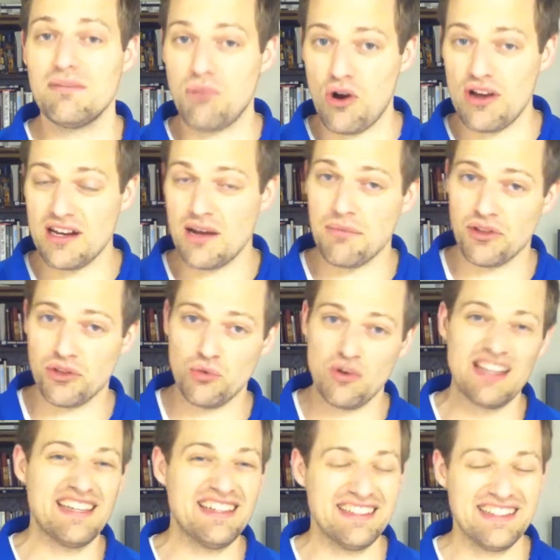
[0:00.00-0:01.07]
Point number
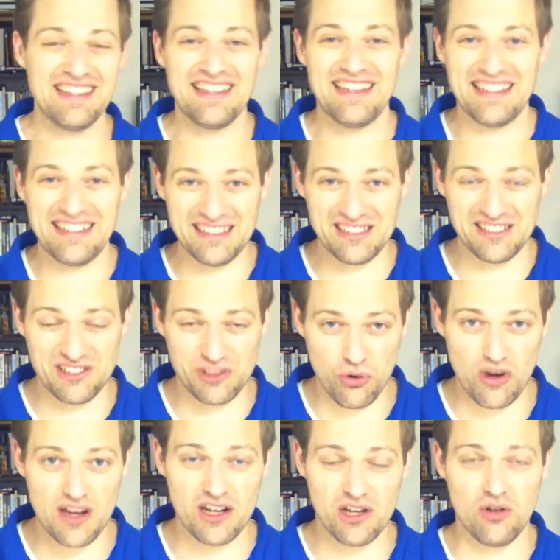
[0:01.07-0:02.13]
three, and this is
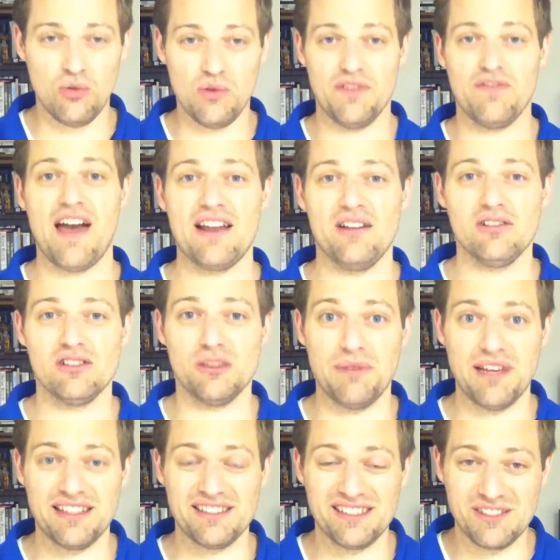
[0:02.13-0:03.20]
critical with final
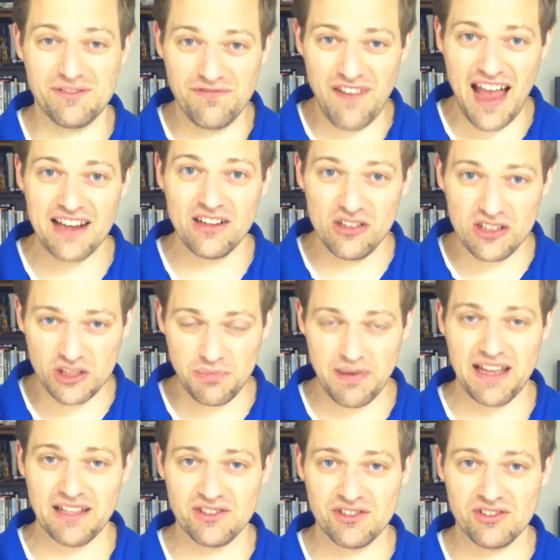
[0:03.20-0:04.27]
expense, is final
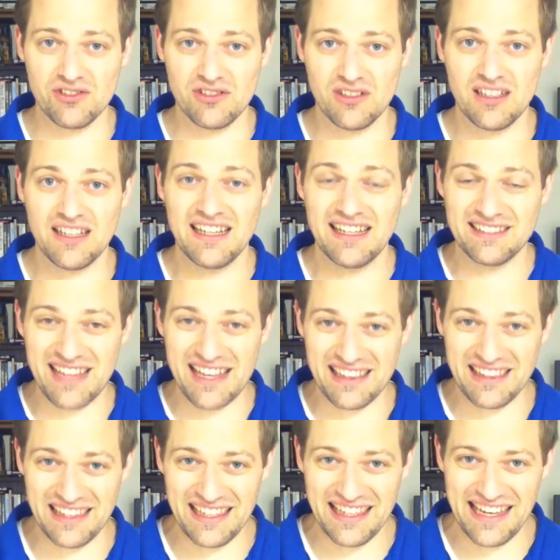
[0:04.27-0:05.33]
expense is
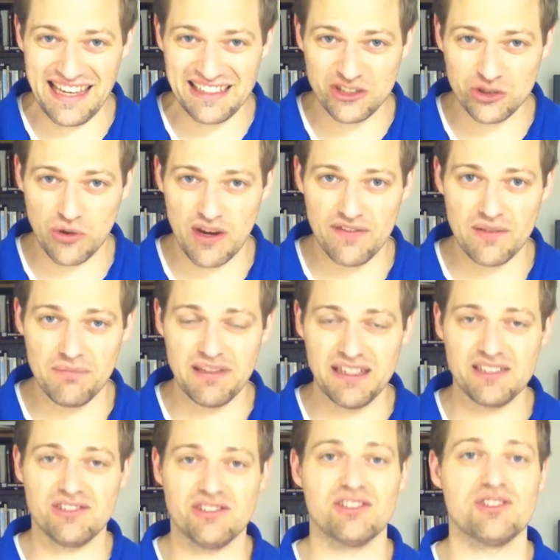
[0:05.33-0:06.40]
a lead-driven
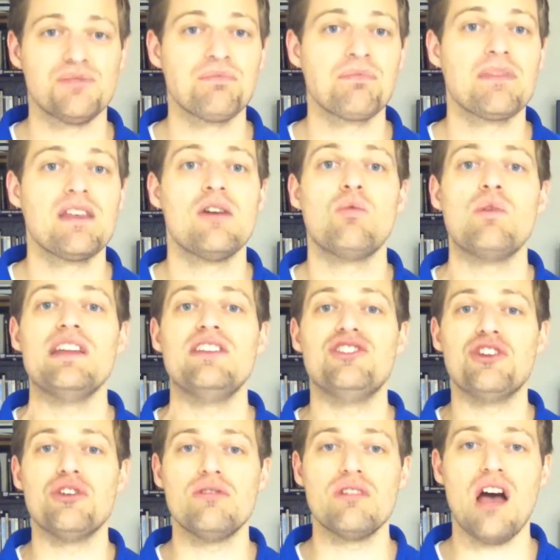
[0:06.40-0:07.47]
business. We
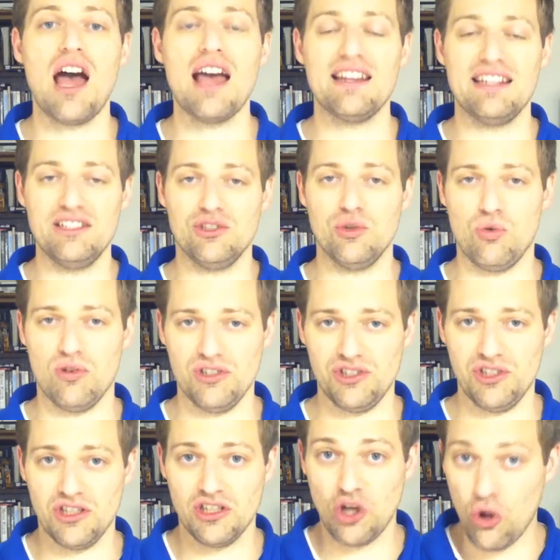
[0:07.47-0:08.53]
do not
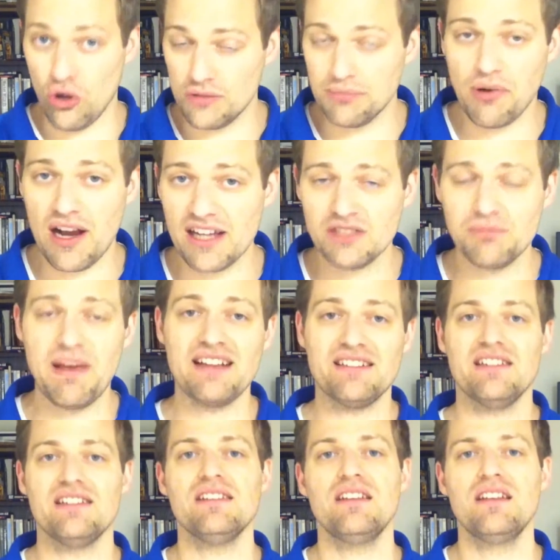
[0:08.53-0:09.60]
endorse cold
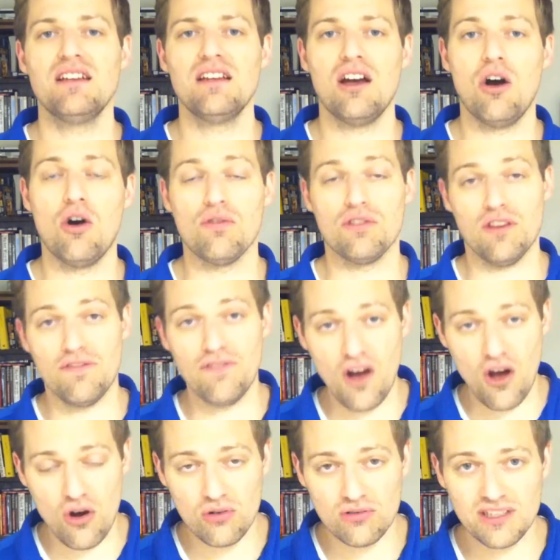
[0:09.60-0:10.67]
prospecting over the
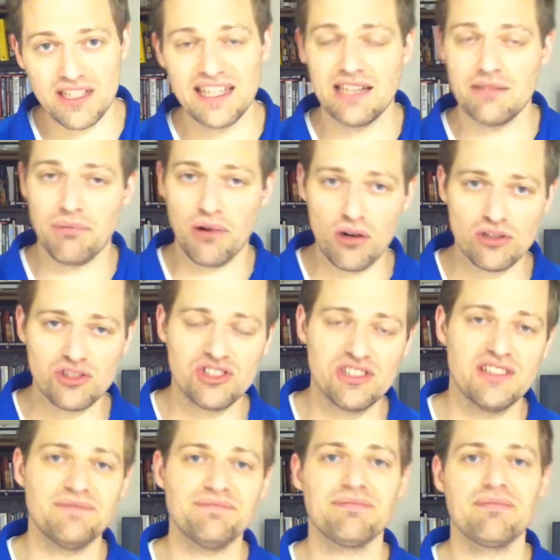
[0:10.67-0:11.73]
phone, in
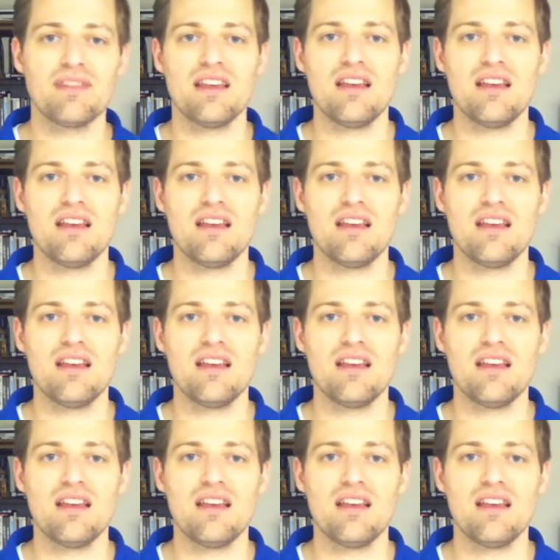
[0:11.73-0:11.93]
person.